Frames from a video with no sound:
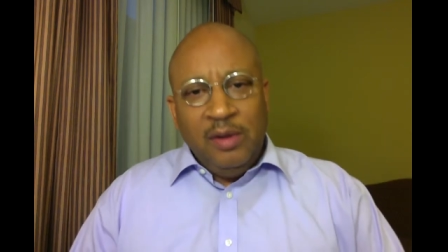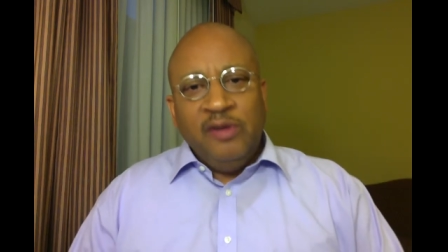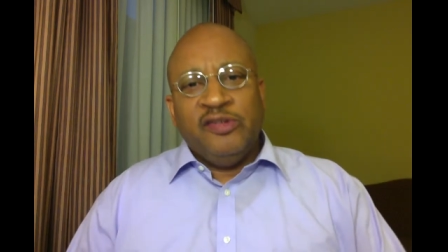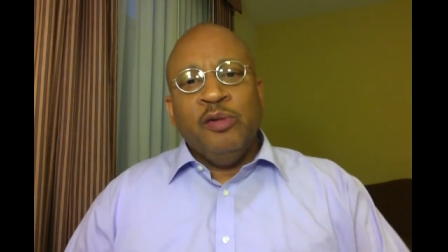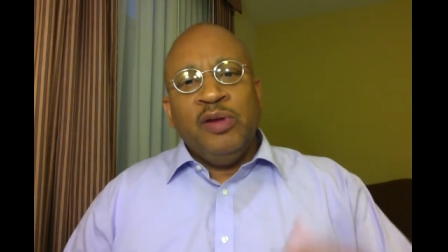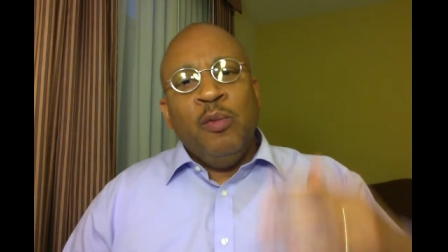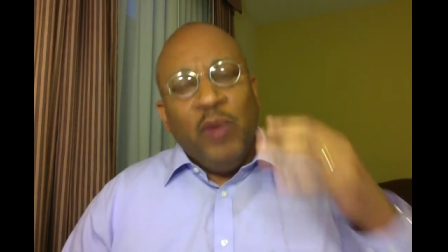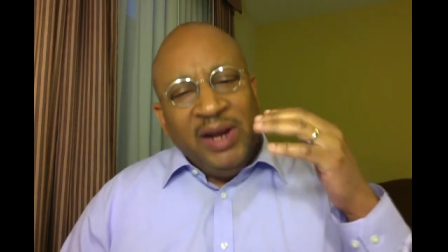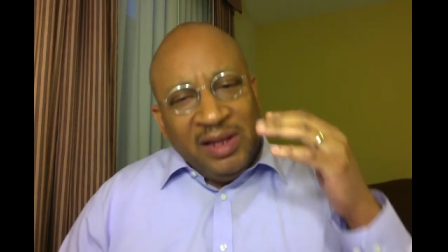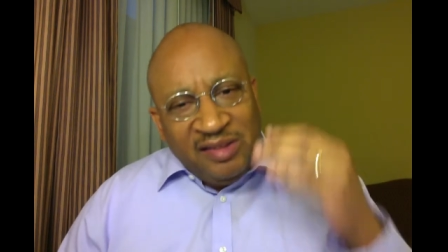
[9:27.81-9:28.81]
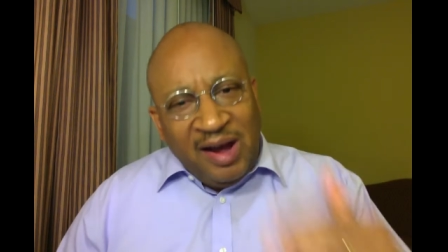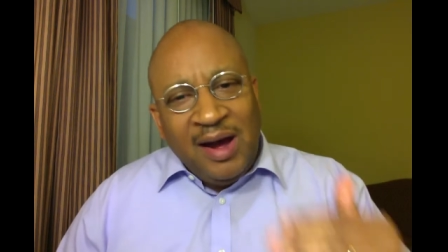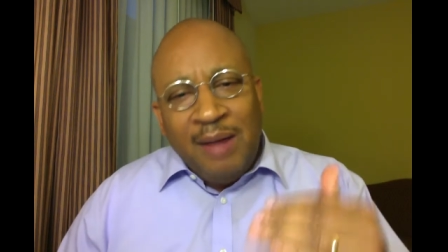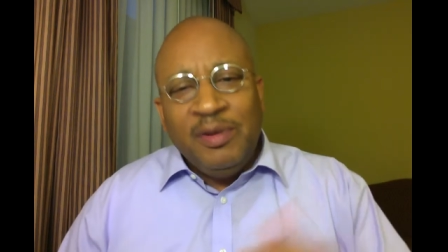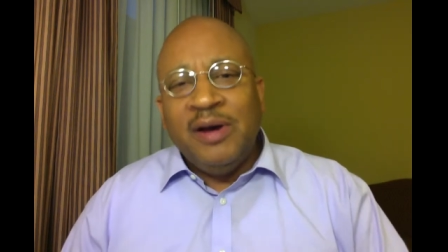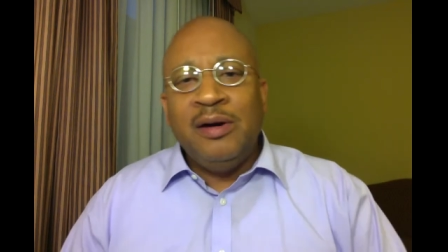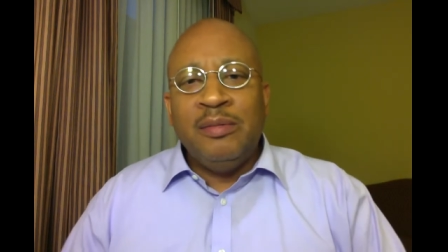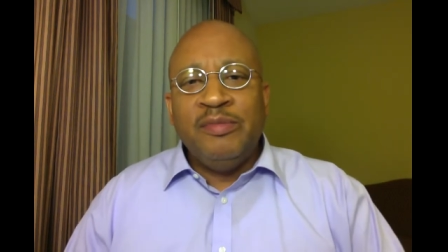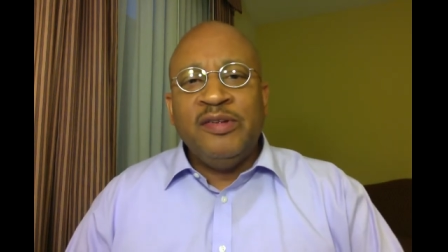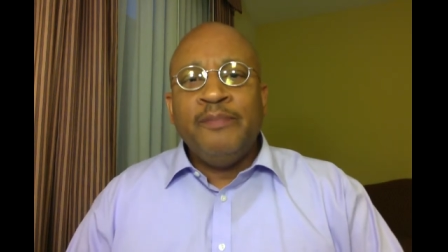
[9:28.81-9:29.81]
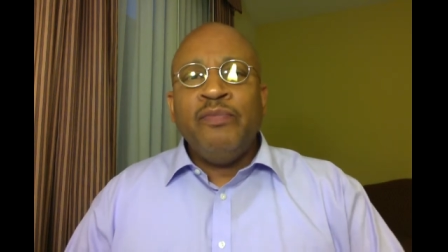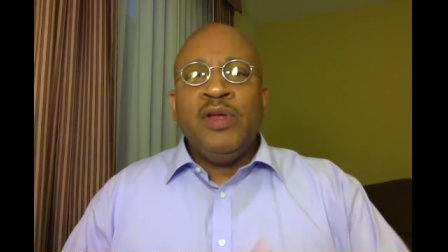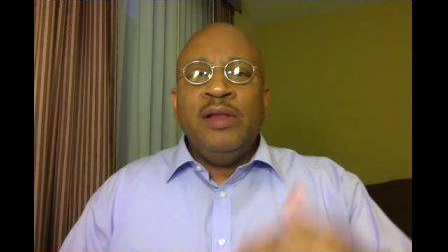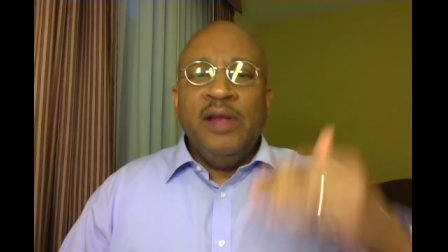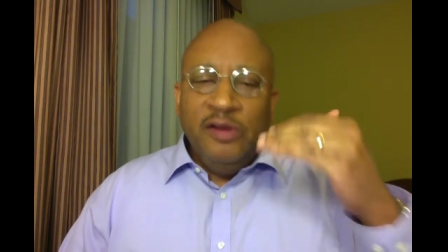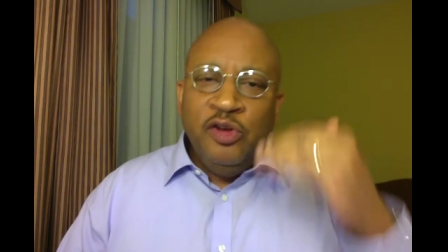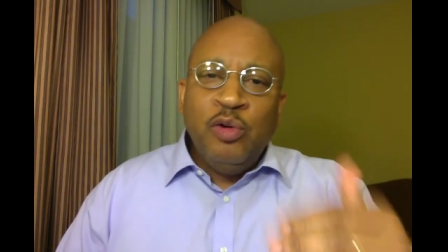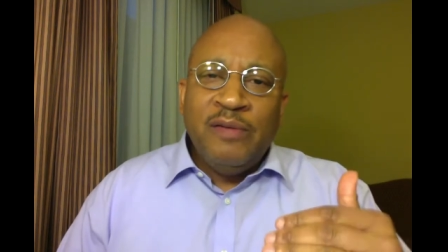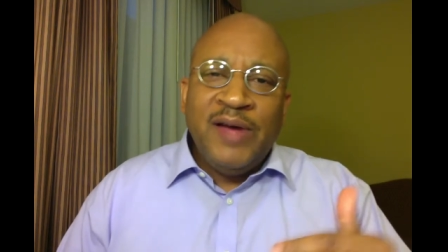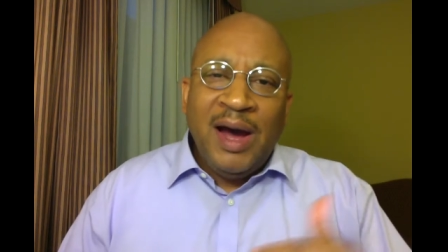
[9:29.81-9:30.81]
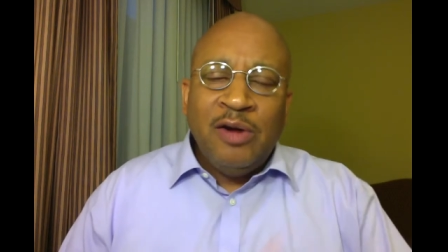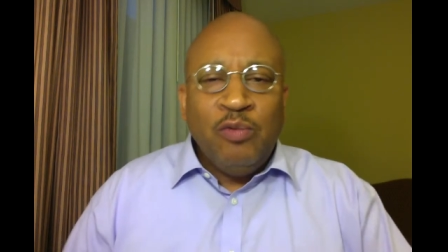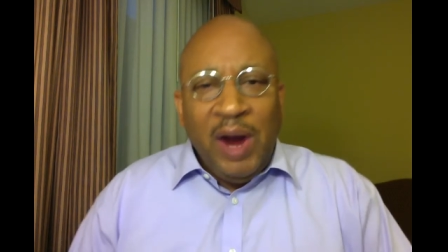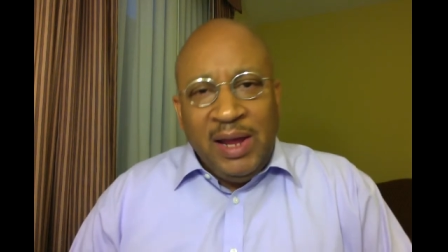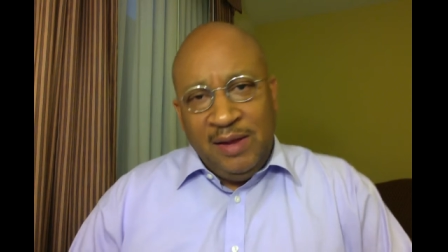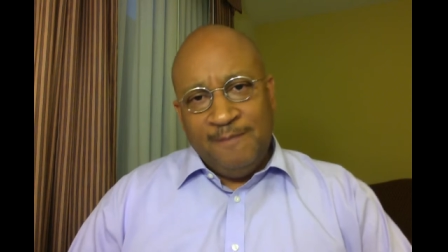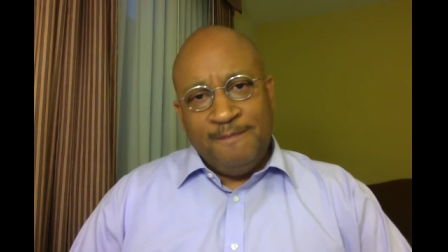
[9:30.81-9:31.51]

so that when the time comes that you have got to write,